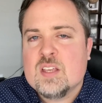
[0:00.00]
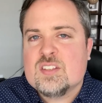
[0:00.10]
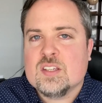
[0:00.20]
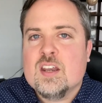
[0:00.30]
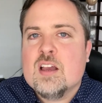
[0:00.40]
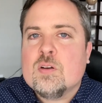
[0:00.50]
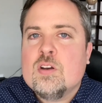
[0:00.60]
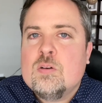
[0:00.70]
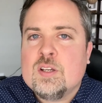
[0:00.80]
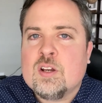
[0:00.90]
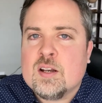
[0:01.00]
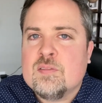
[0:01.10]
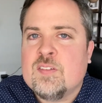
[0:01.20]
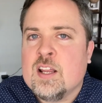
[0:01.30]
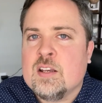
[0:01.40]
So you never know what you're going to
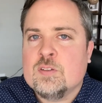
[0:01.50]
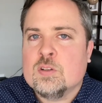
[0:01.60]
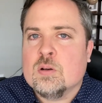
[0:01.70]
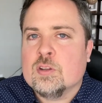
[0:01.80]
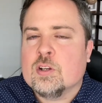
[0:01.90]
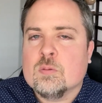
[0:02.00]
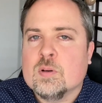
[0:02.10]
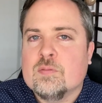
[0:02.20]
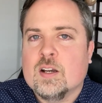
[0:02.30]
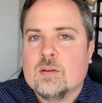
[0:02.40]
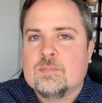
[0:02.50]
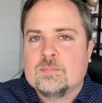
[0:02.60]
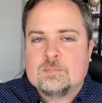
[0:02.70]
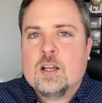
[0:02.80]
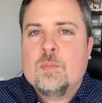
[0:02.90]
find if you go to the career fair.
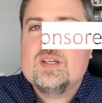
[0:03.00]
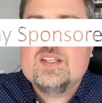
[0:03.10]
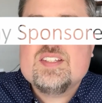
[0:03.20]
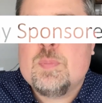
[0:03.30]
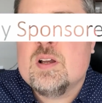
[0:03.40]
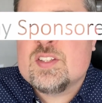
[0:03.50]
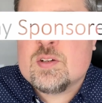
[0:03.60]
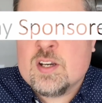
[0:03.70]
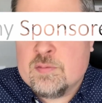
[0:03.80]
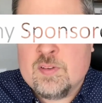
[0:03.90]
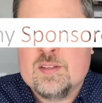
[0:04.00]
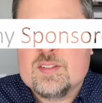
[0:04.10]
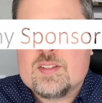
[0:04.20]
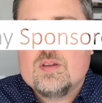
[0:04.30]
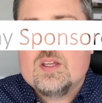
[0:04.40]
Company sponsored
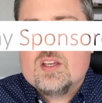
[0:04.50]
events.